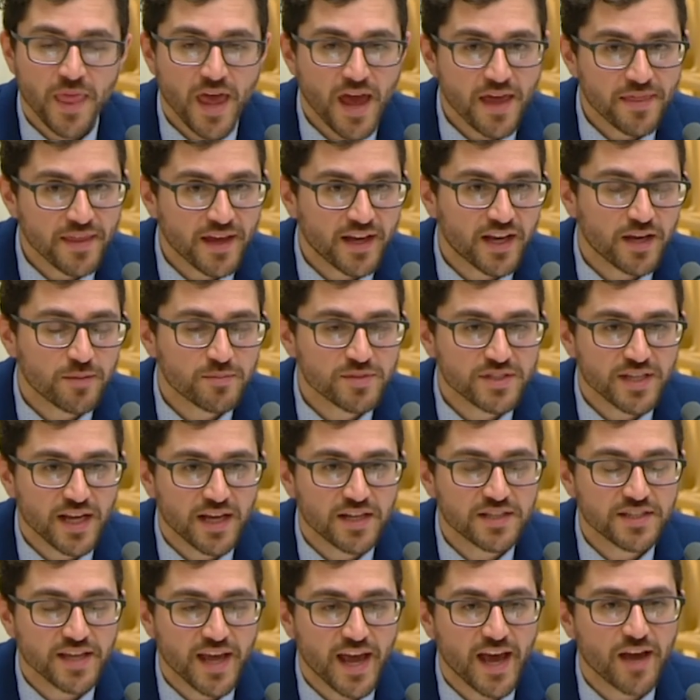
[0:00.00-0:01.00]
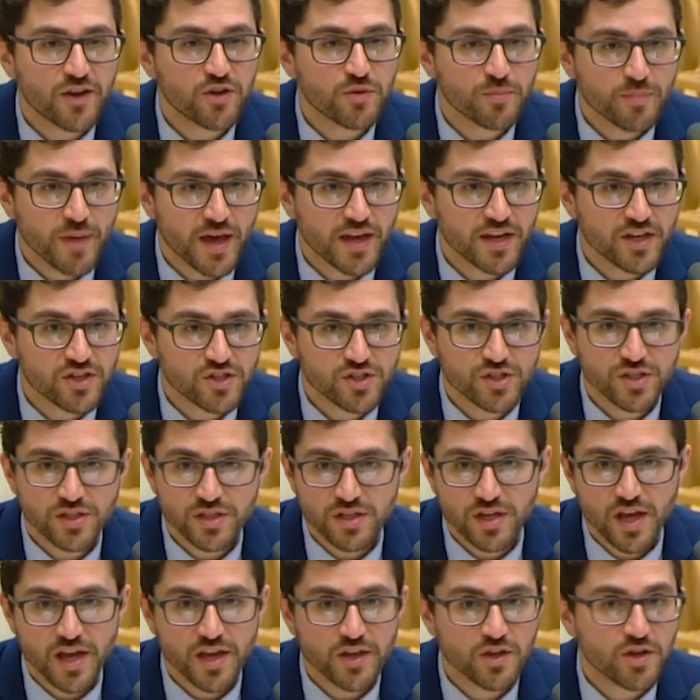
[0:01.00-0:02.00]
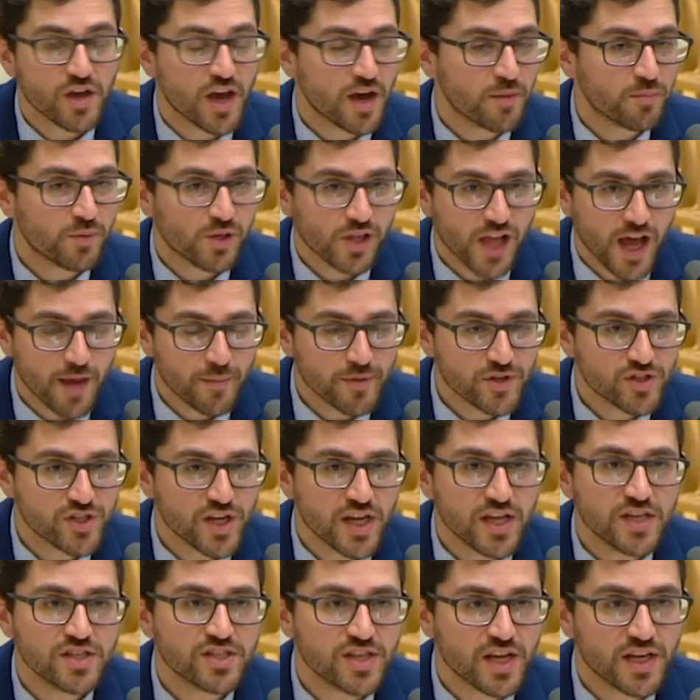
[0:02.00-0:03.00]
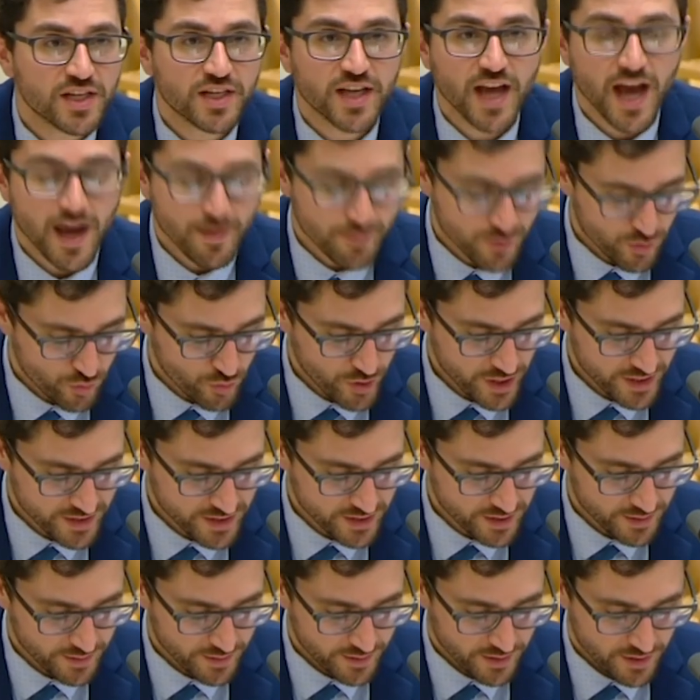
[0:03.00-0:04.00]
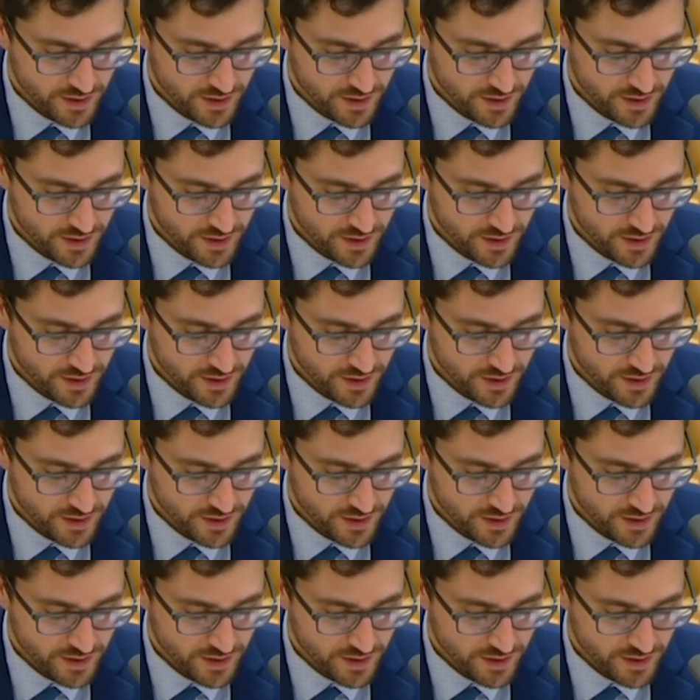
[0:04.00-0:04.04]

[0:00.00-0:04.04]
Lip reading: And that comes down to how you manage climate change and carbon risk.